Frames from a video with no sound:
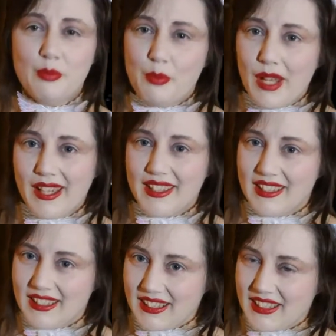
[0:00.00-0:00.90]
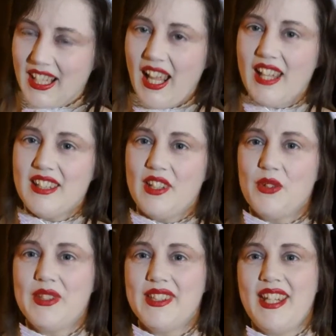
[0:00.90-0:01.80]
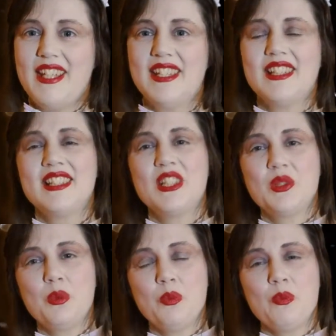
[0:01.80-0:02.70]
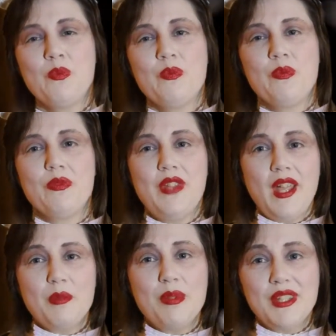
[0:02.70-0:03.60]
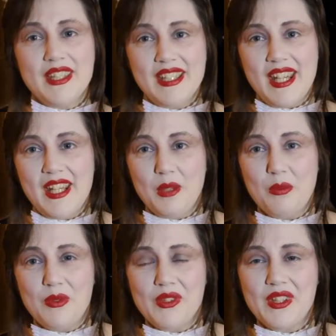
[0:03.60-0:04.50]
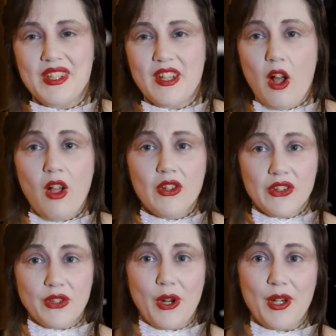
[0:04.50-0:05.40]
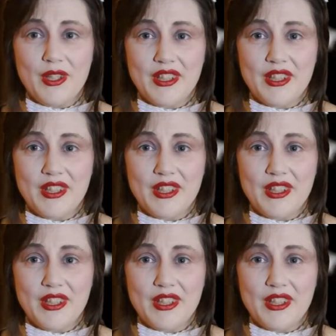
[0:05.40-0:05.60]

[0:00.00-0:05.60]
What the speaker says: But, as I was saying, deck building games all start